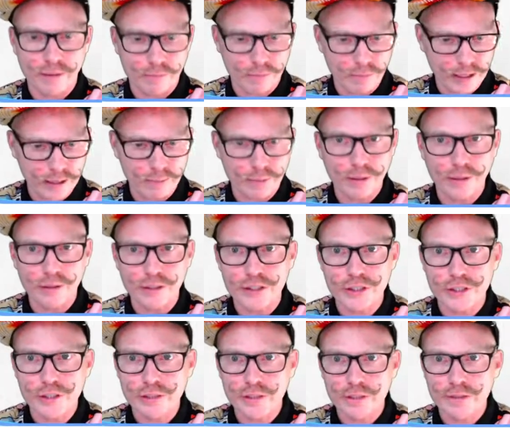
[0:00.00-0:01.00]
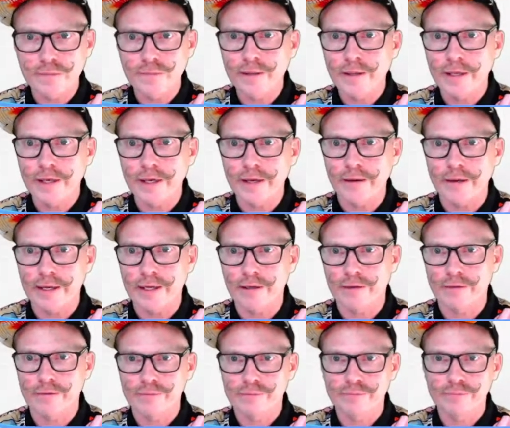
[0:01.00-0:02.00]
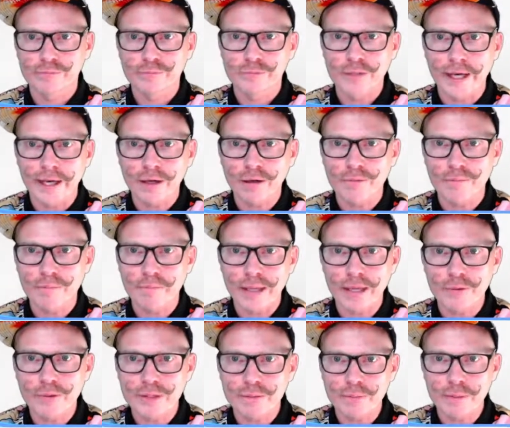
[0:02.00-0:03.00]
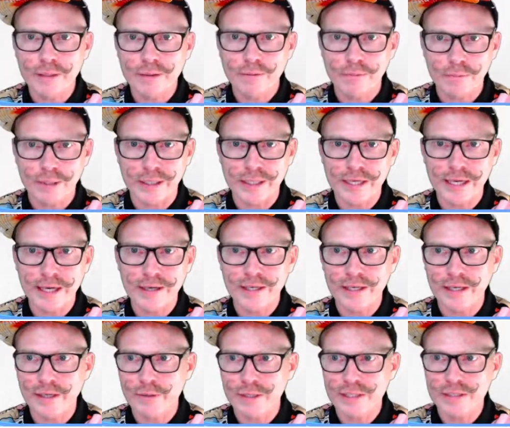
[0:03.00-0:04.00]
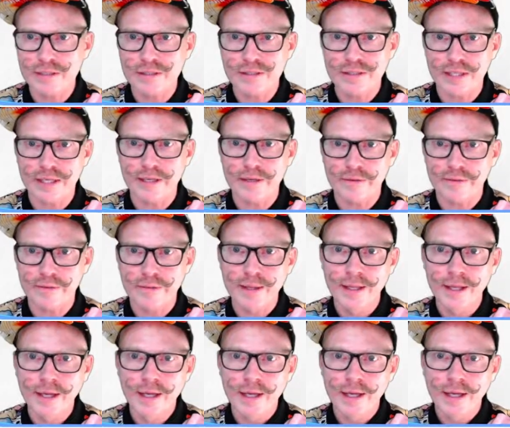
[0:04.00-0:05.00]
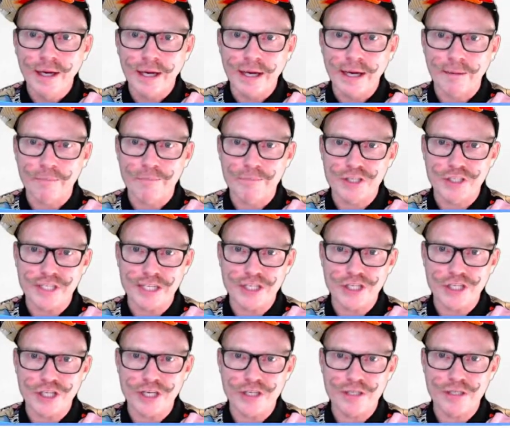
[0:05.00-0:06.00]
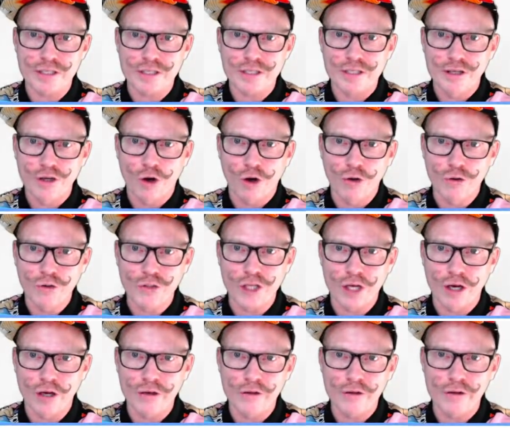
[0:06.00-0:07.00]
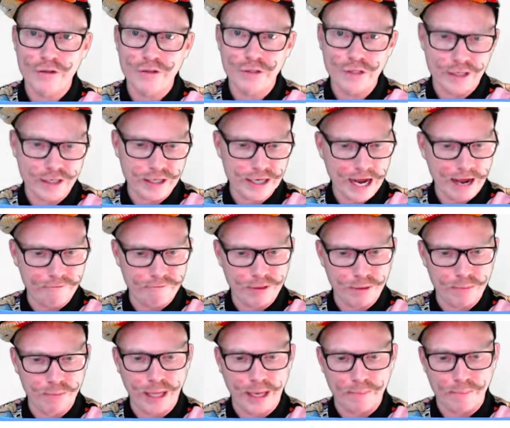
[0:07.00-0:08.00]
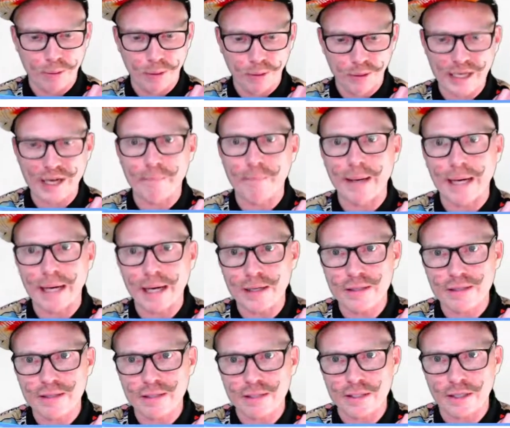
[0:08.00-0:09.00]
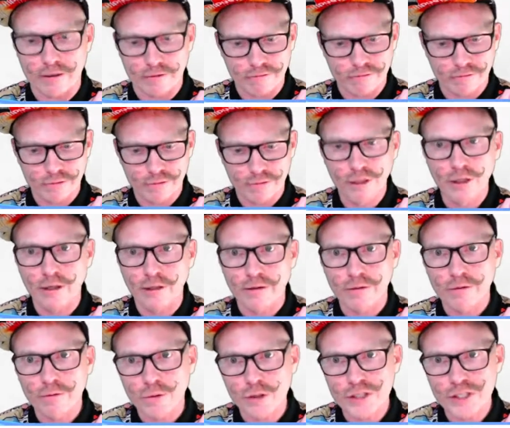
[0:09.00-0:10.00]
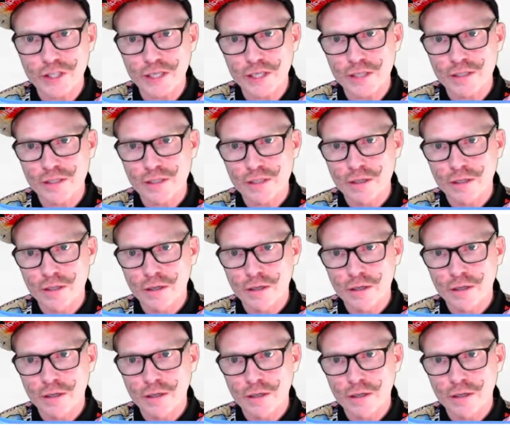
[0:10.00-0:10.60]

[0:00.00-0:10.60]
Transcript: My apologies. Here, hang on. Bear with me. Bring it down here where you can see it. Stitches, also, you can have them like pulling apart and stuff. Look, watch this.